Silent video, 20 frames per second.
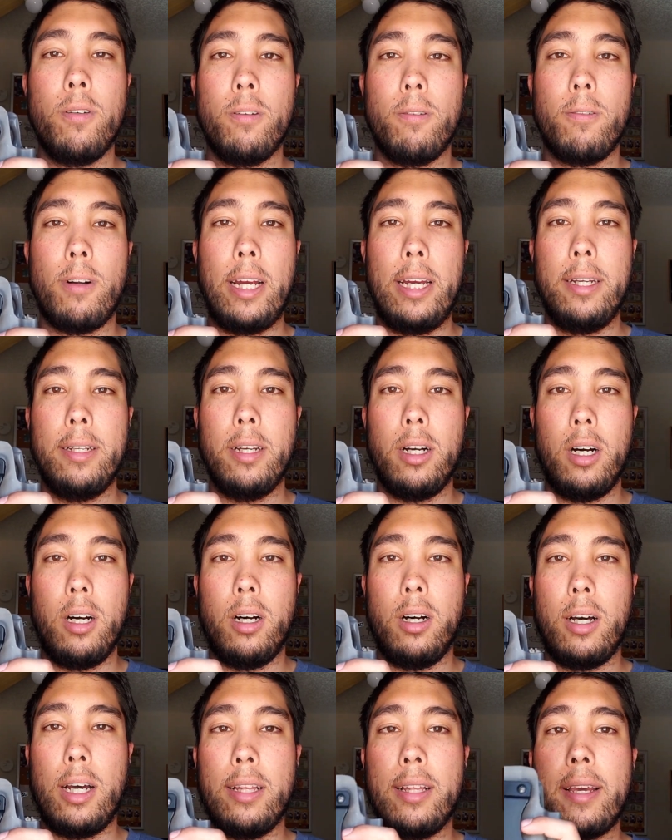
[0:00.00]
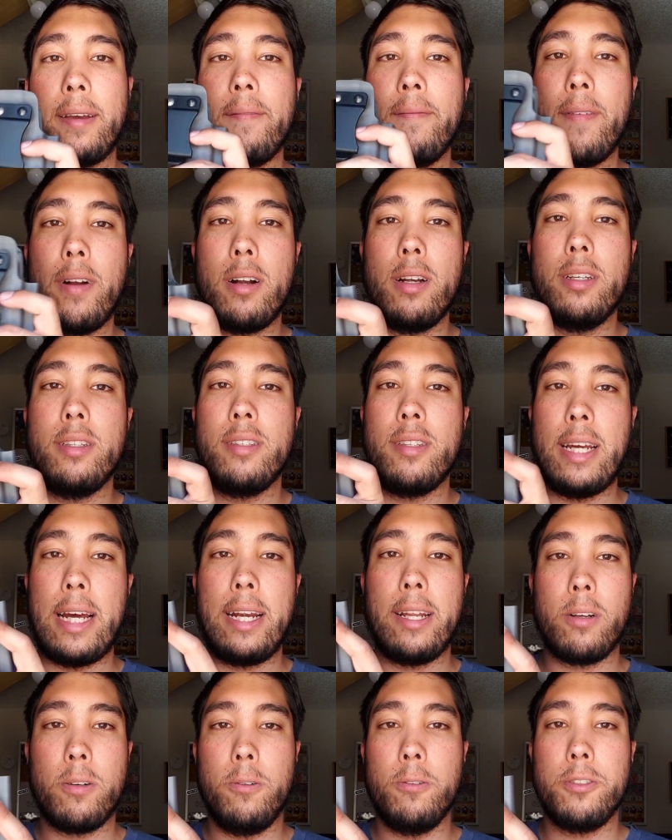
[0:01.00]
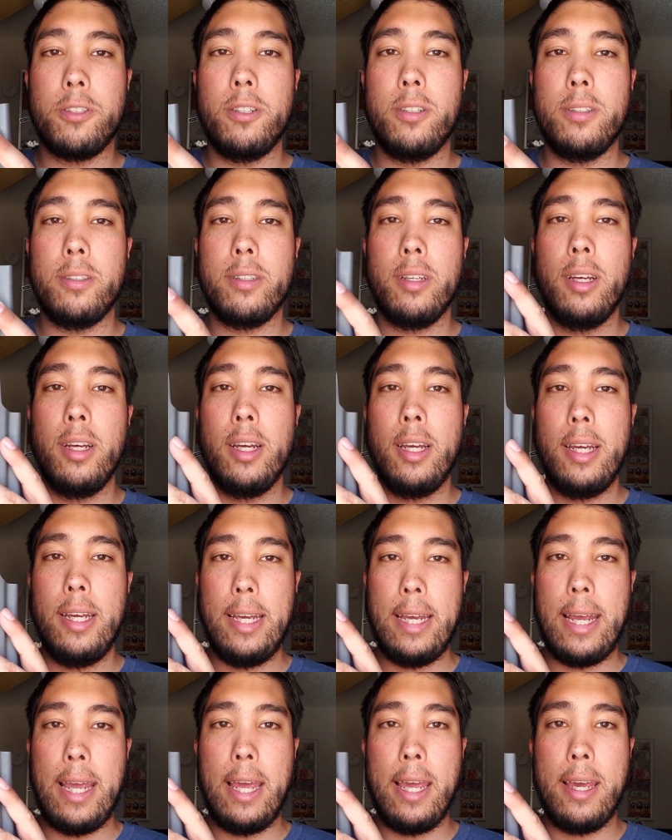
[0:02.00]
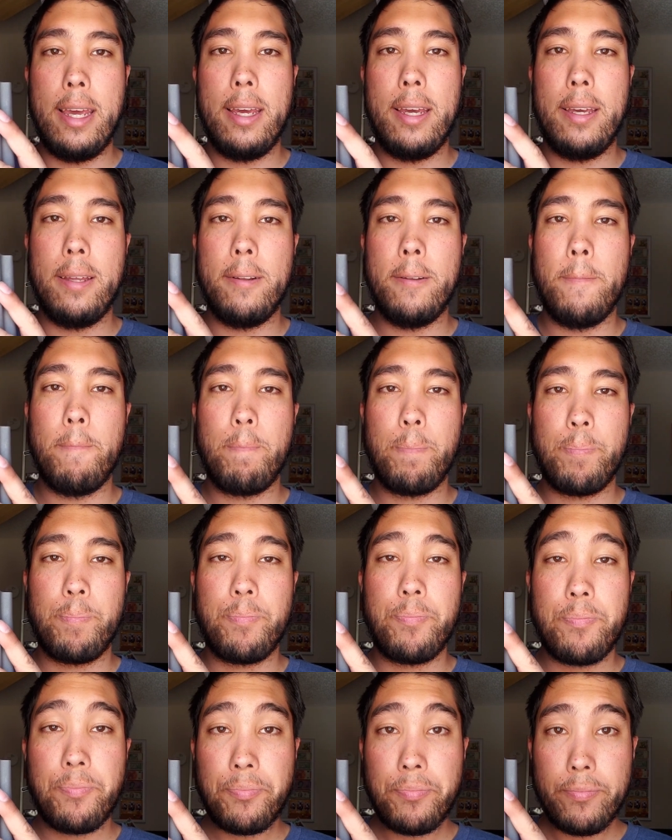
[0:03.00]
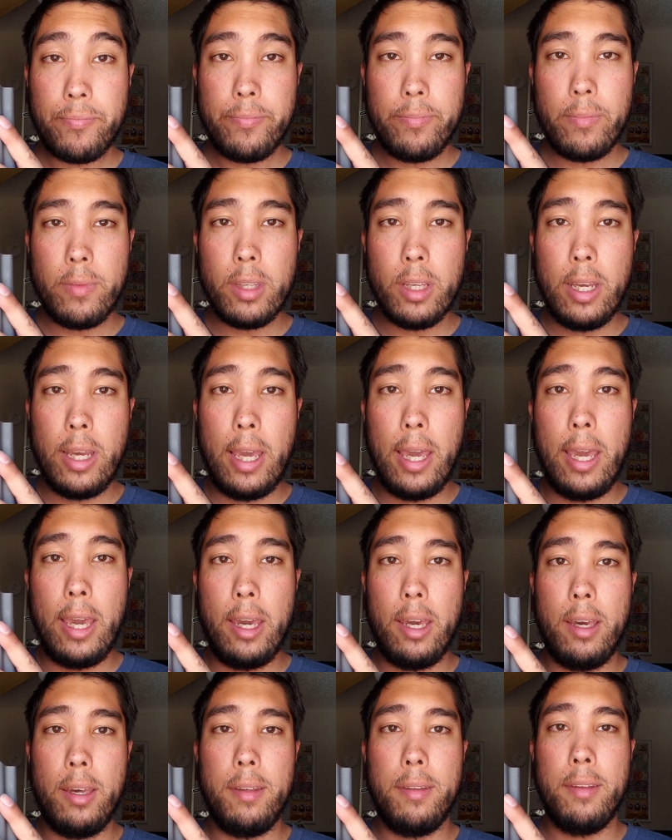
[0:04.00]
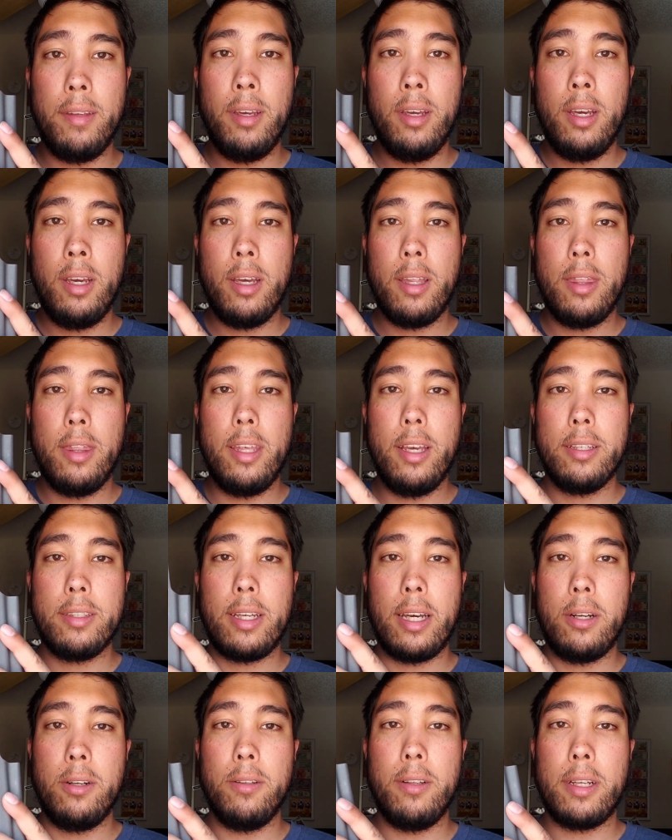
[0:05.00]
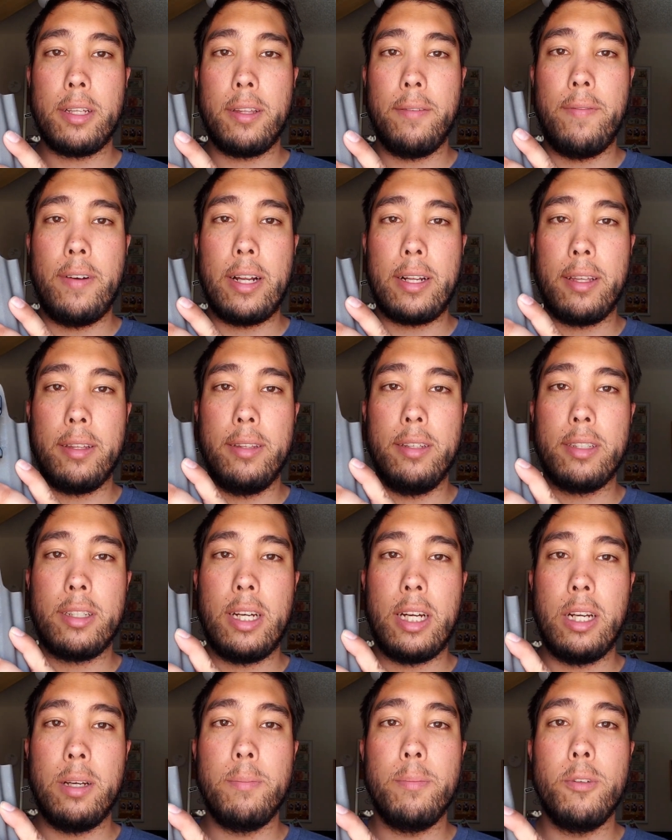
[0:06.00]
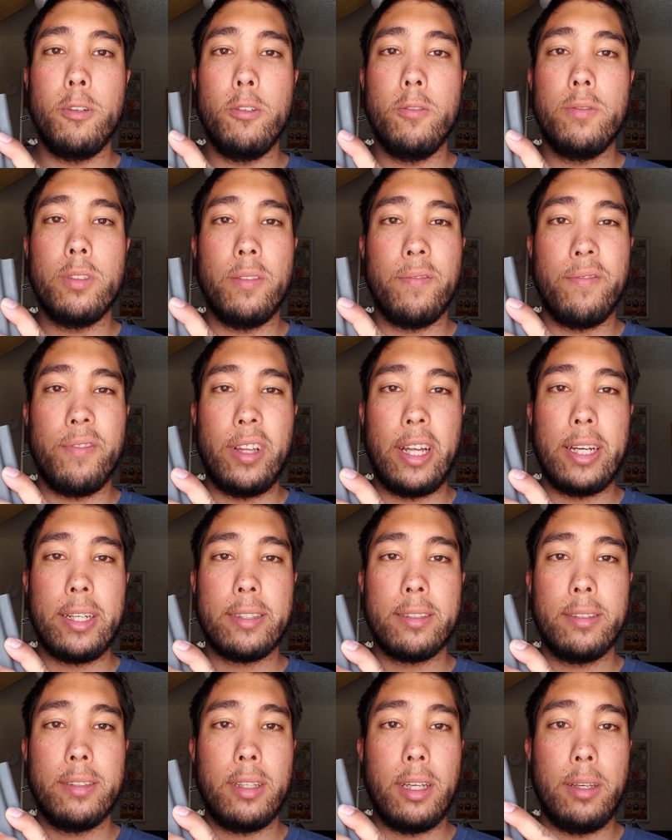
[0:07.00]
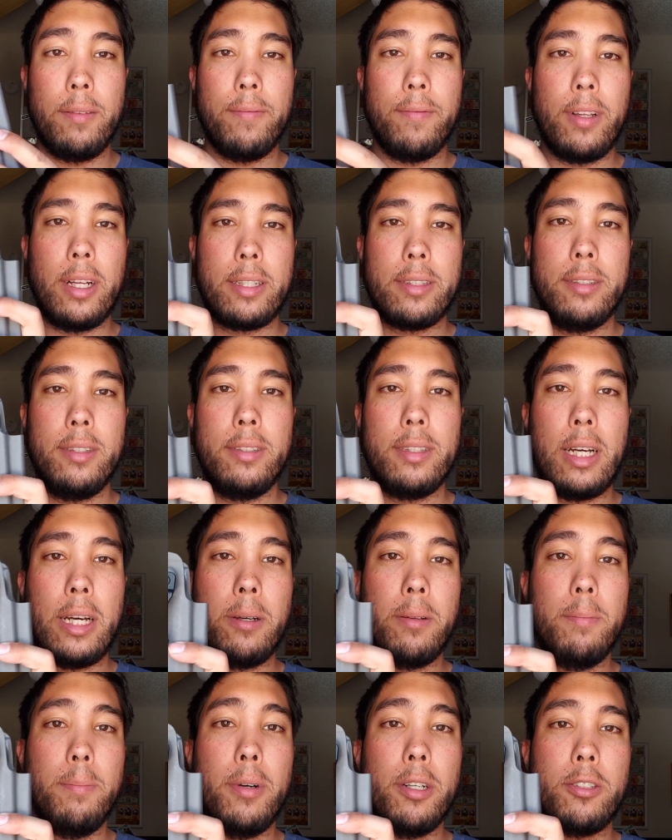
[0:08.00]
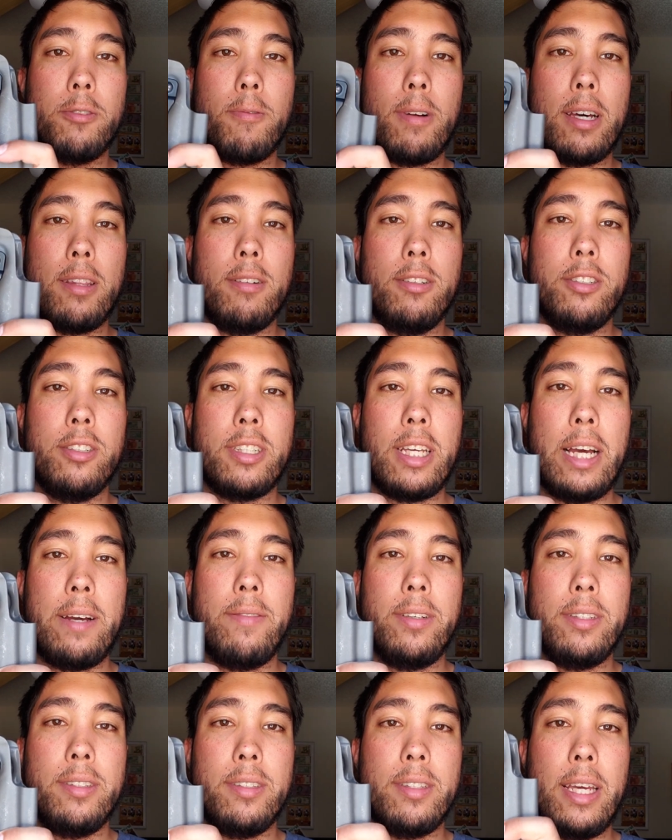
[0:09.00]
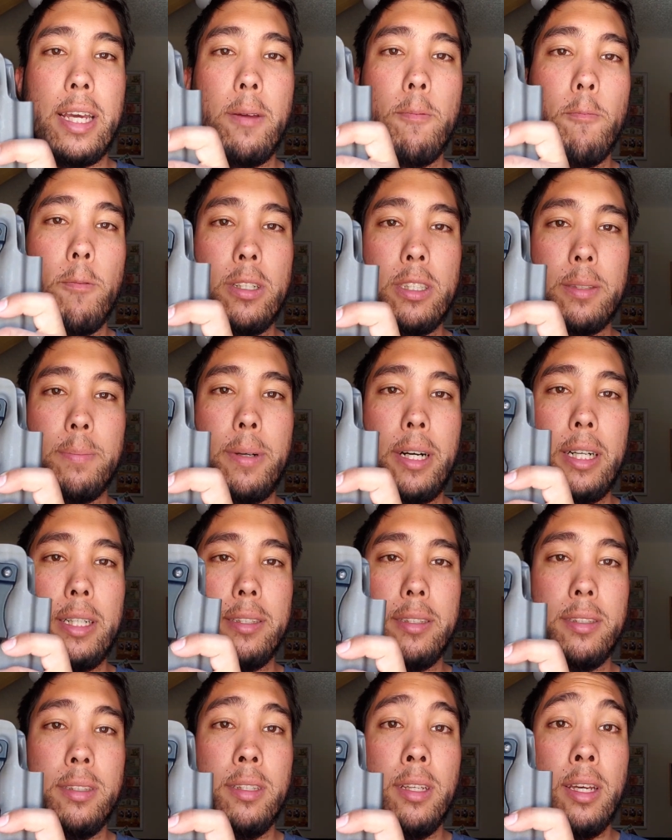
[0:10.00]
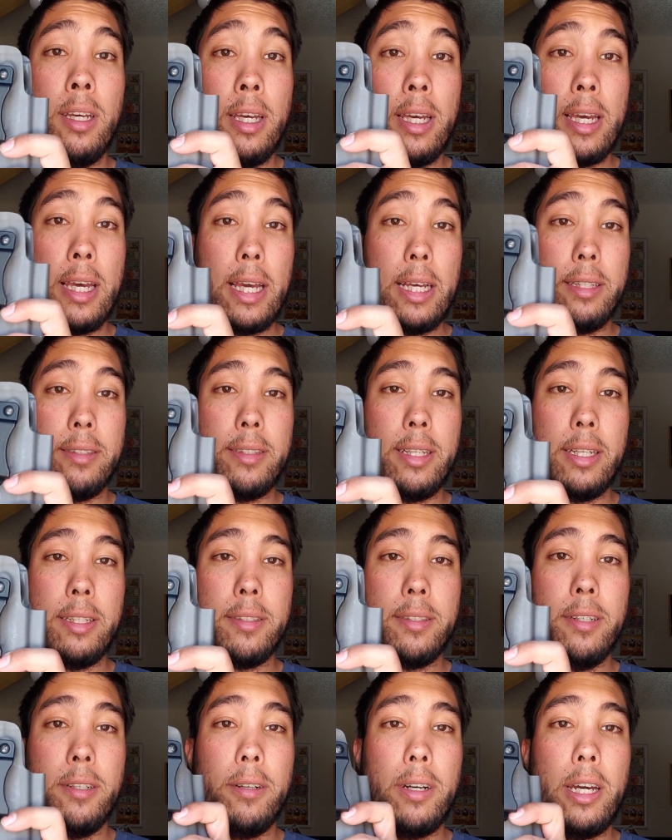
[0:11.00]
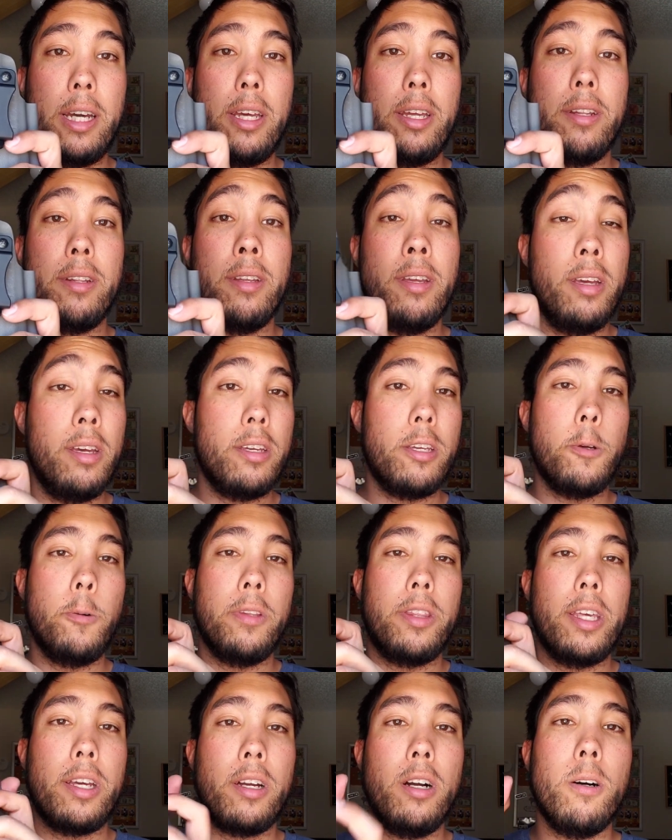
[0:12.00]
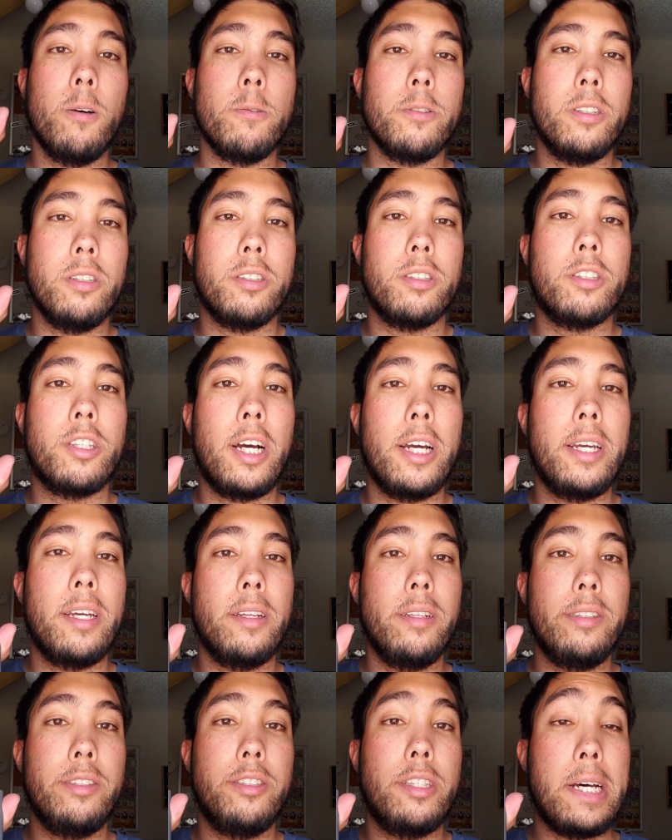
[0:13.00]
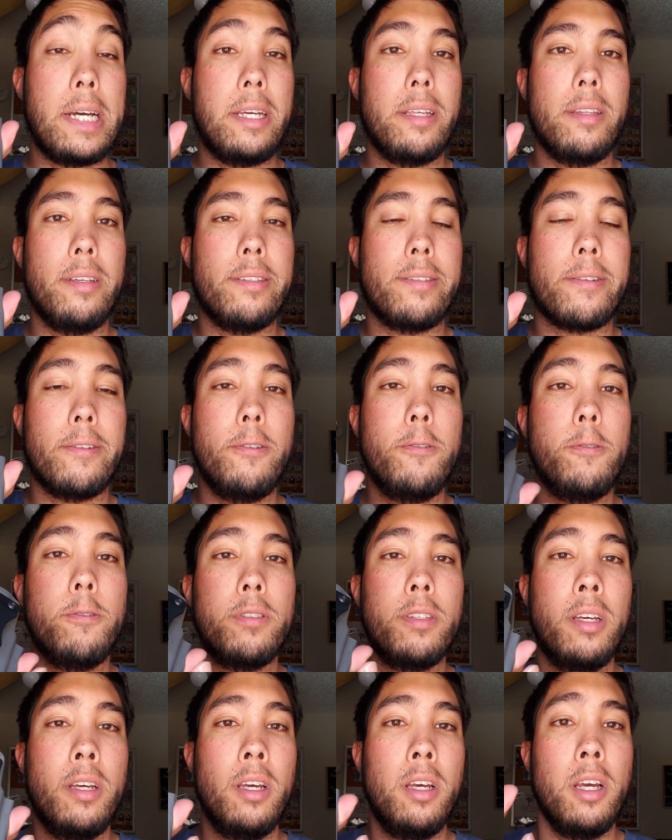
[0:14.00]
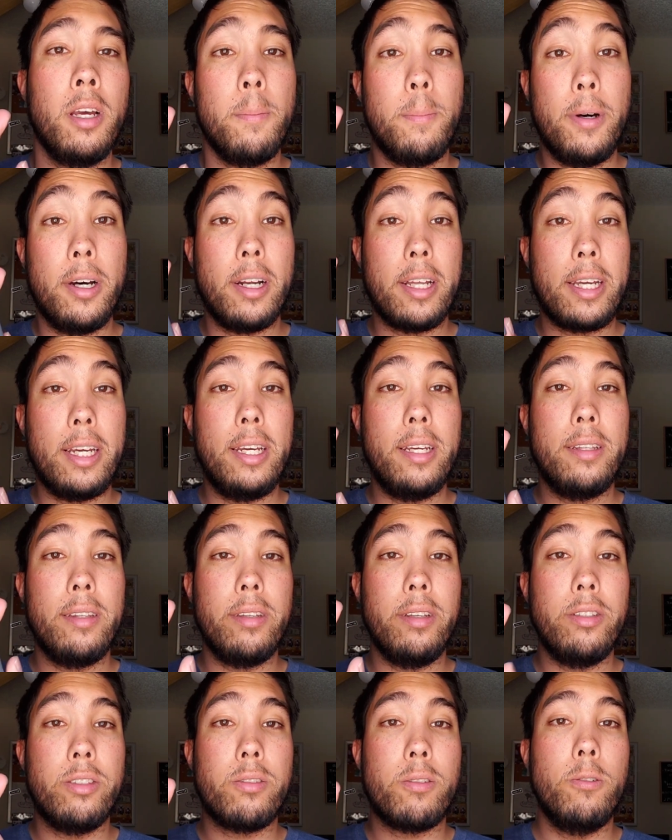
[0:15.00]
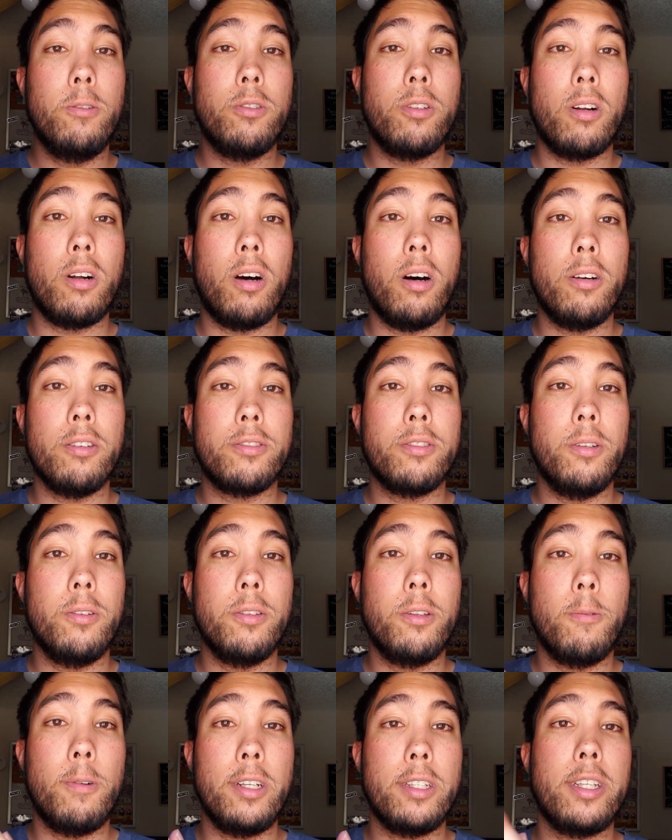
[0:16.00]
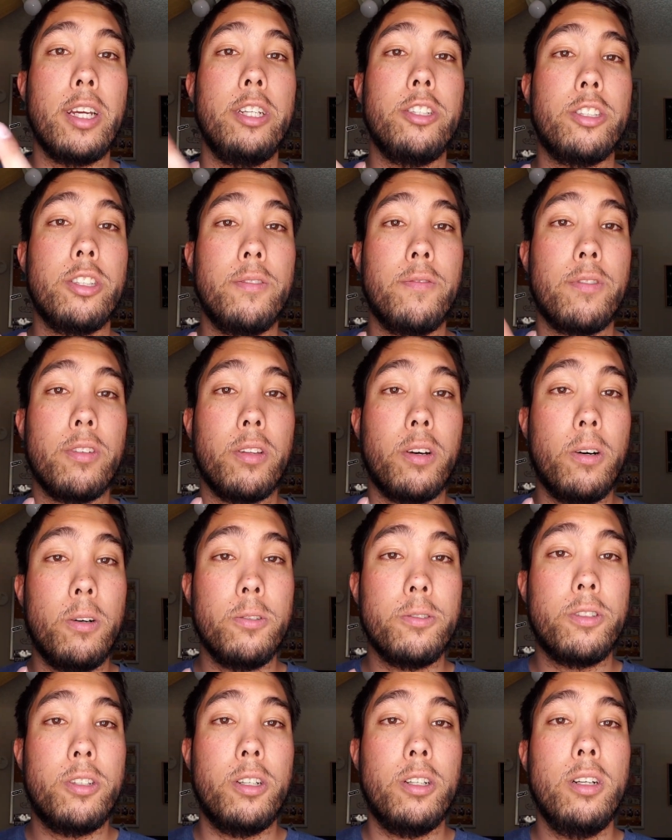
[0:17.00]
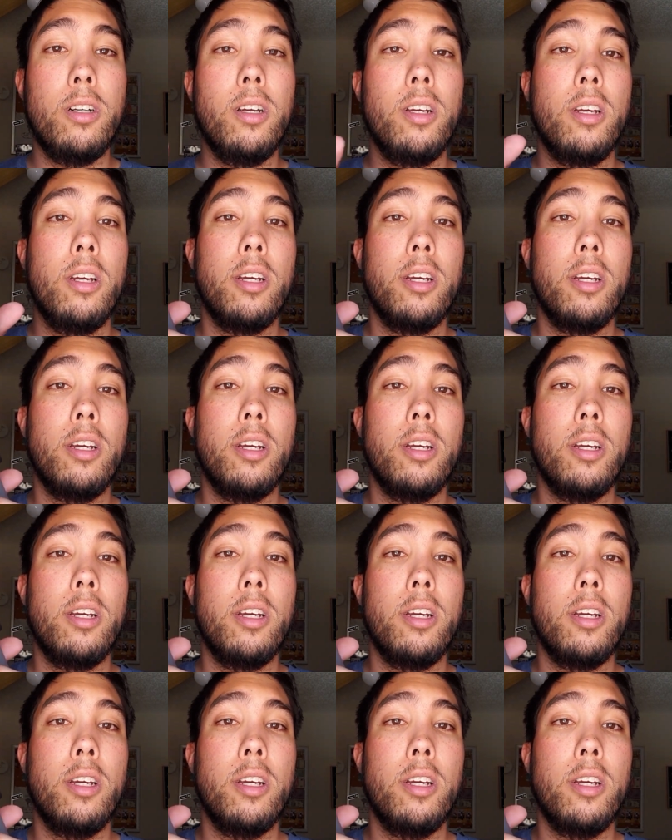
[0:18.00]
Right. I like very static holsters, and and this, I don't like the fact that this kind of moves and flexes. I would much rather just have it stay in one spot and stay still. And you would think, oh, just tighten these screws, but again, these screws are also the retention for the holster.